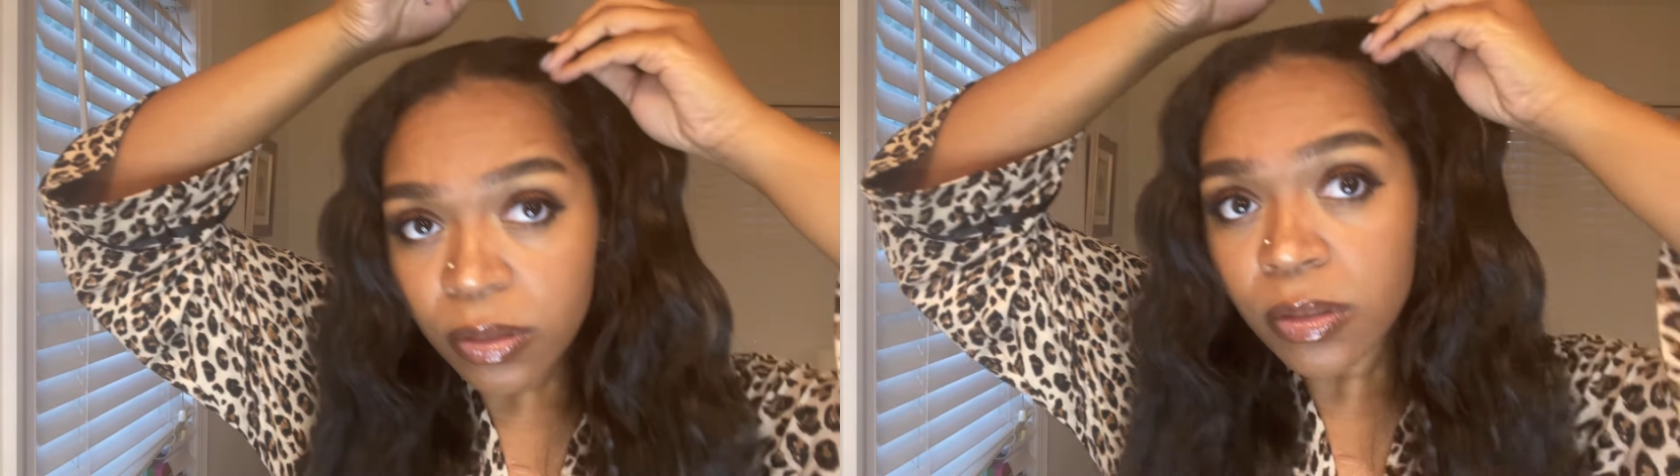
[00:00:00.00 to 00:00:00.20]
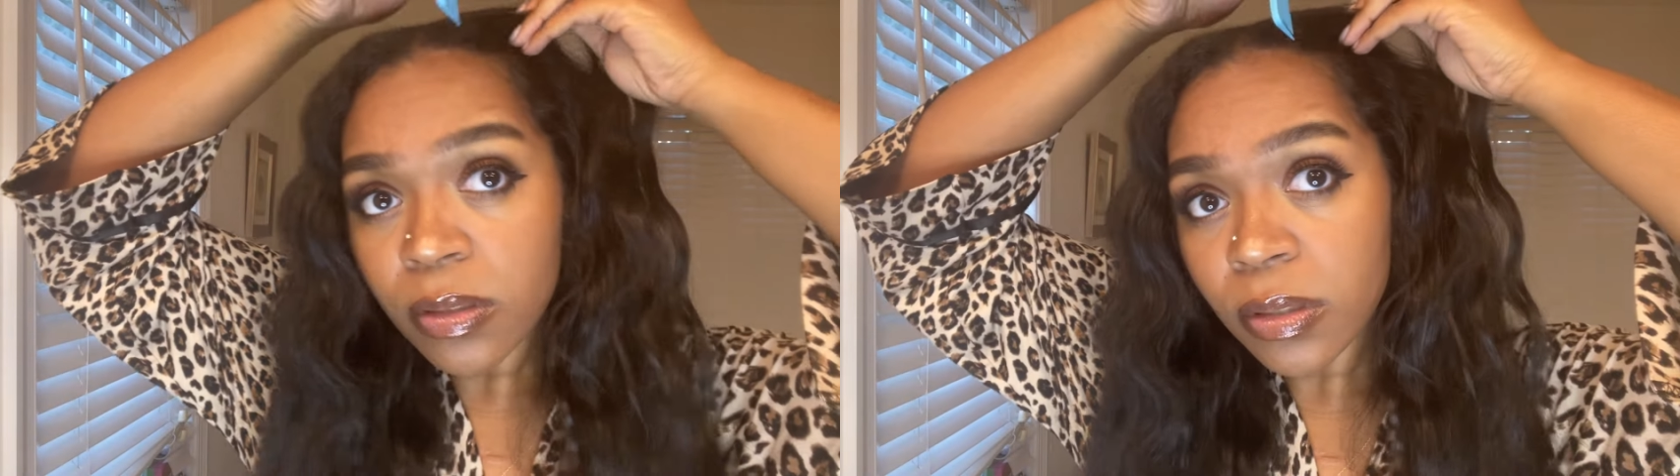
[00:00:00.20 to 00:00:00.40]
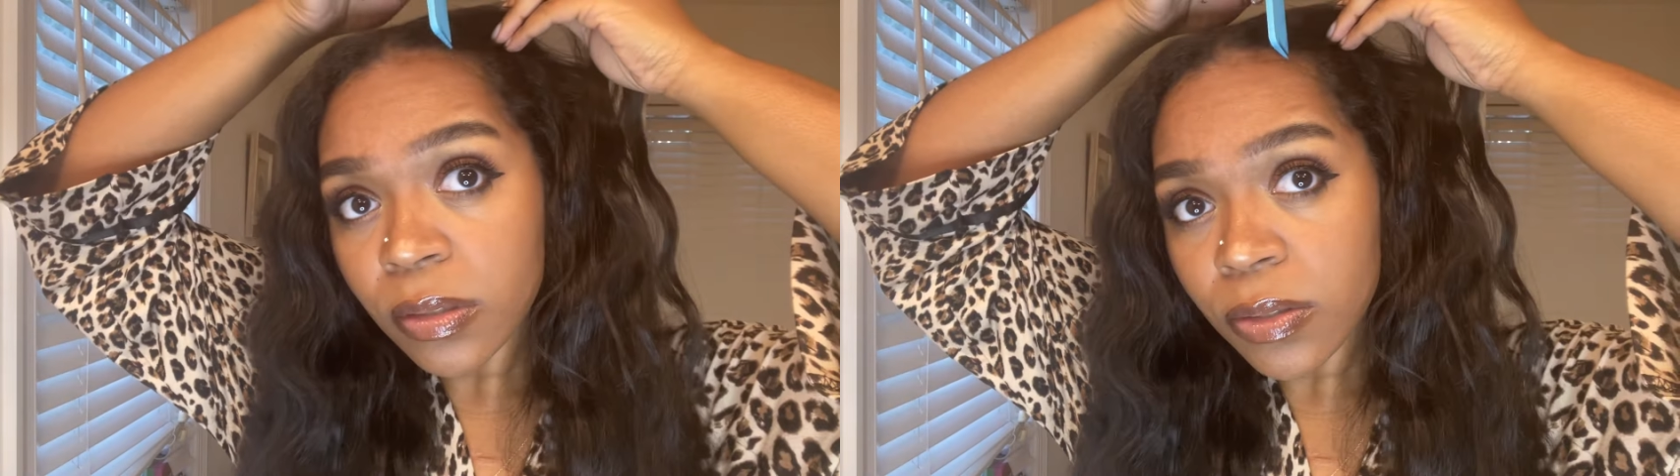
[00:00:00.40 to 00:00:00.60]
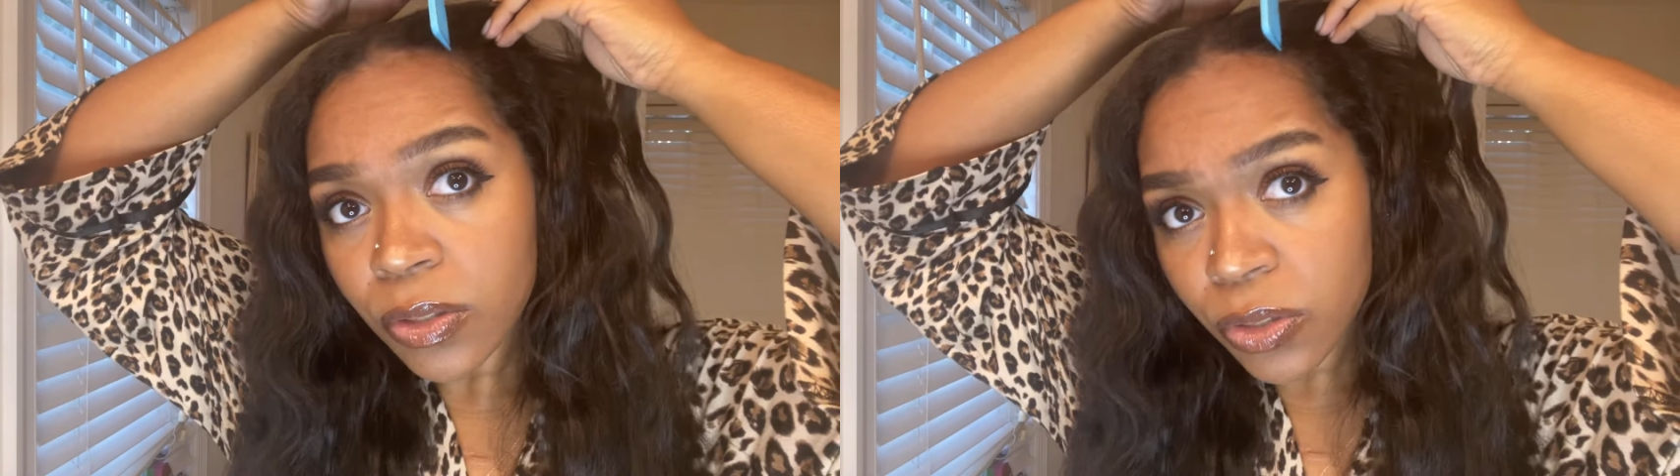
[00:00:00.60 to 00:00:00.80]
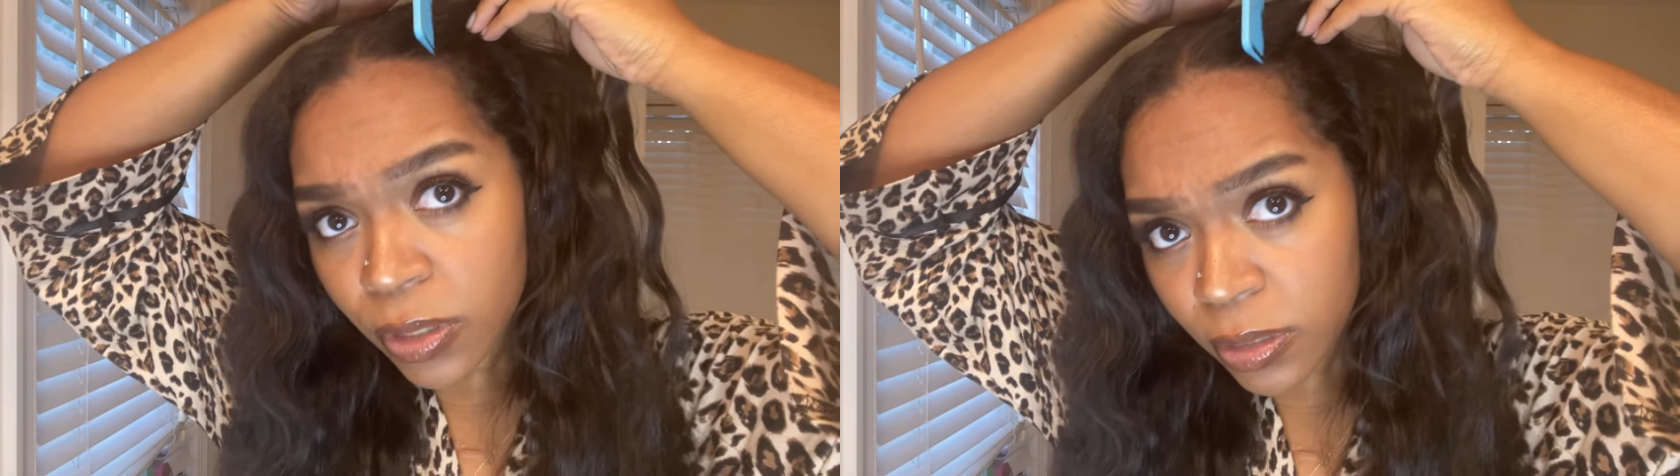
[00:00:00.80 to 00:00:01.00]
Let's see, let's
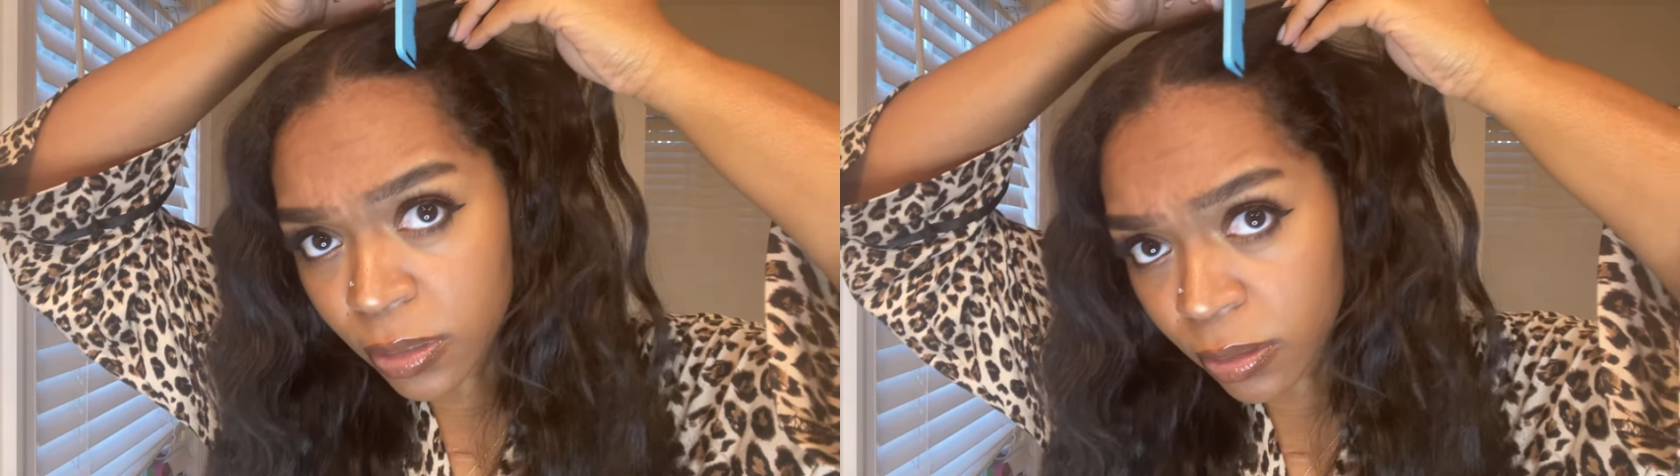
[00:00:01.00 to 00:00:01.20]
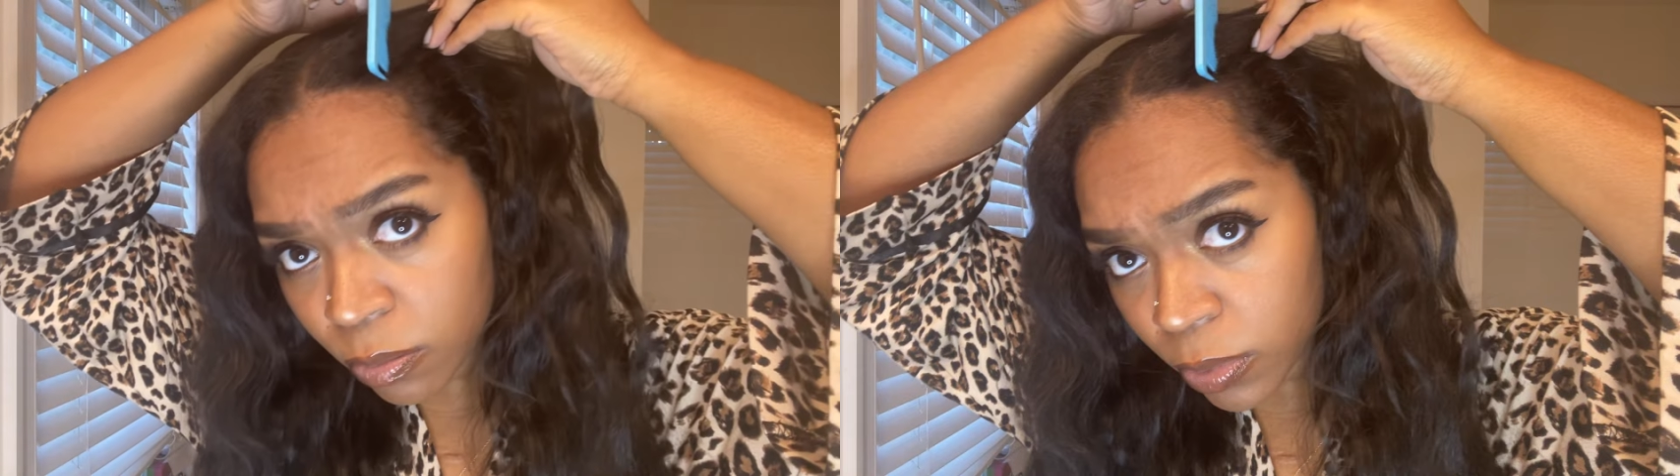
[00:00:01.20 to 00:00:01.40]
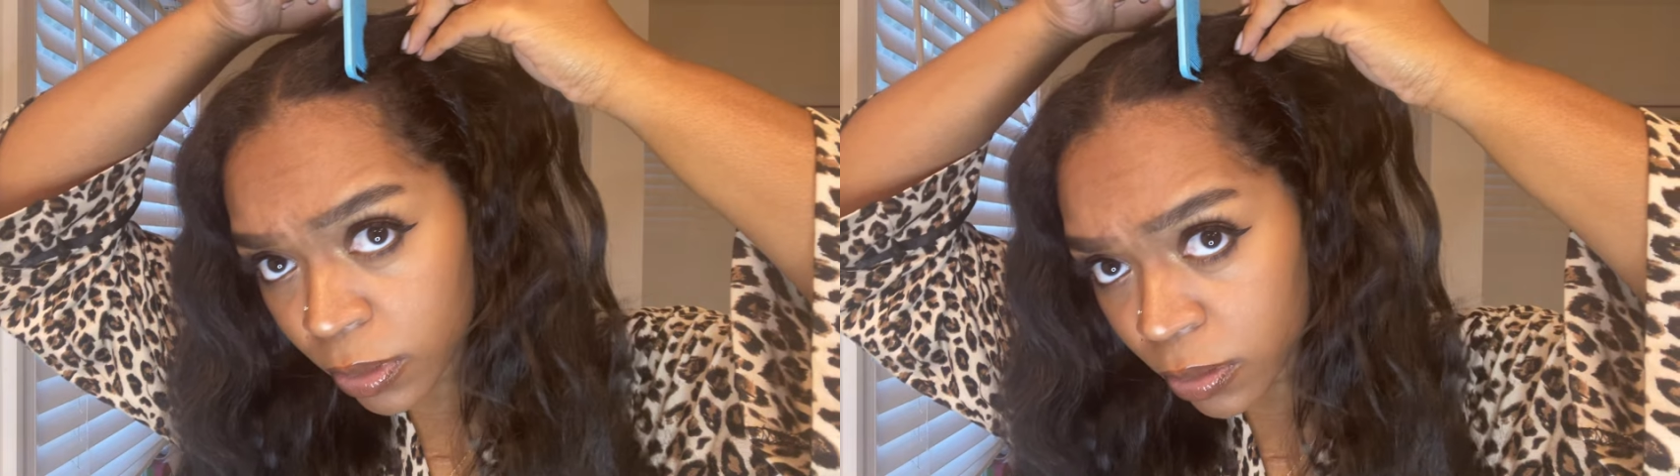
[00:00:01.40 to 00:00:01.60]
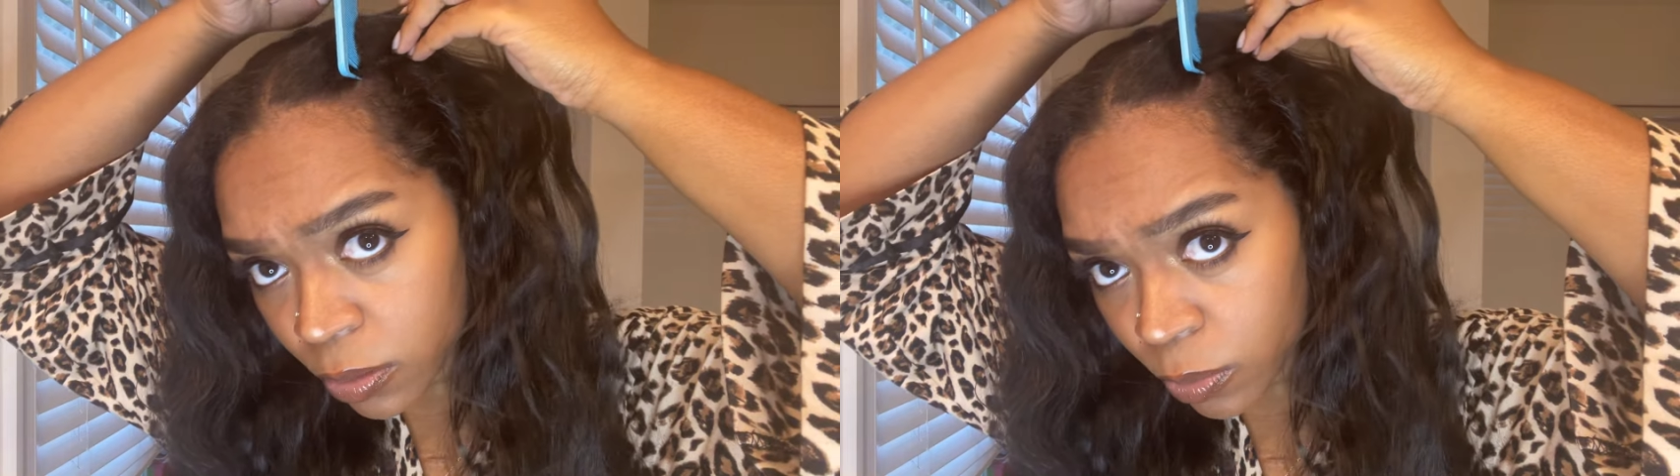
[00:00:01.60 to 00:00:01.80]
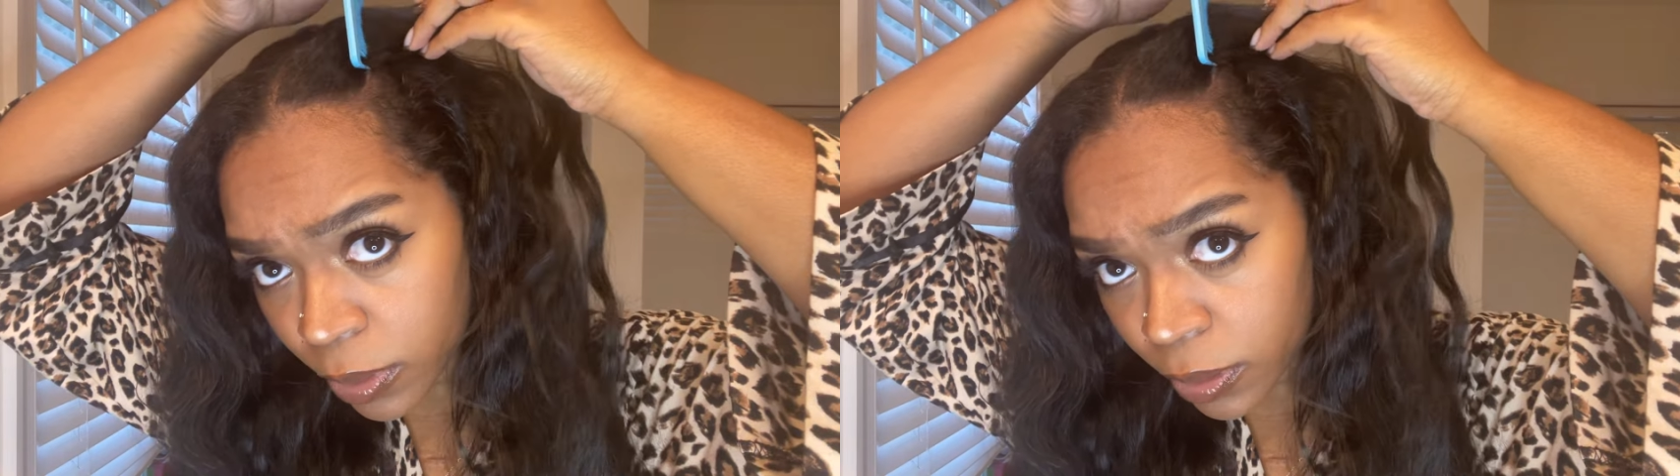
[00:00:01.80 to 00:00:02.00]
just test it, like, cause
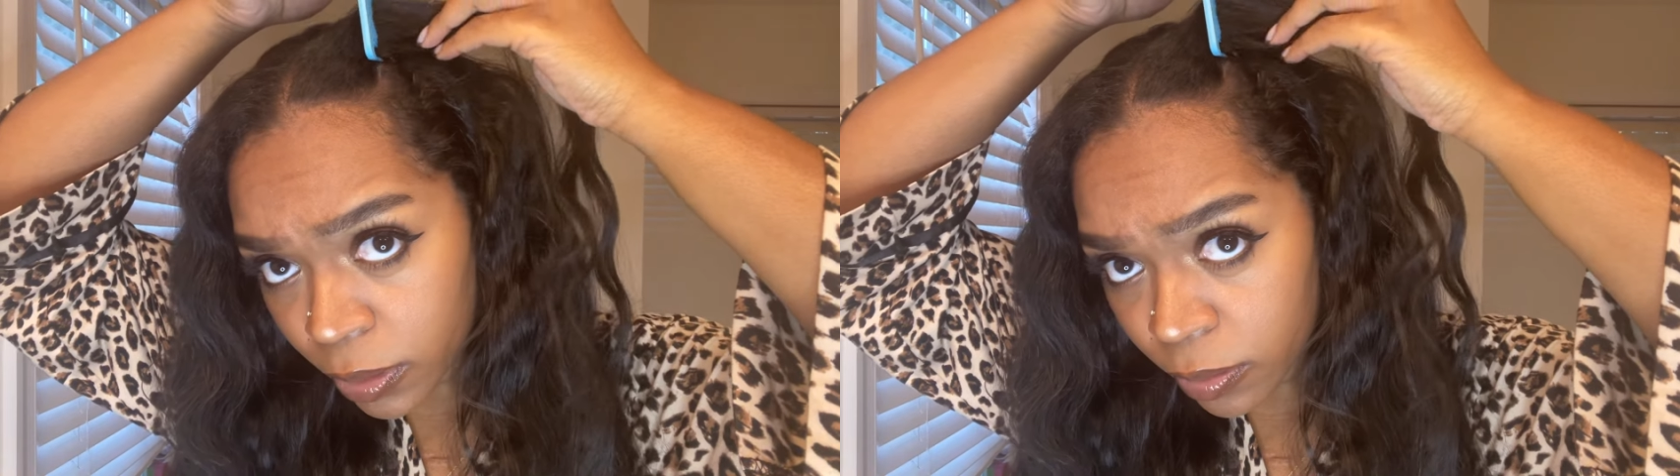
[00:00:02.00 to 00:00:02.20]
why not?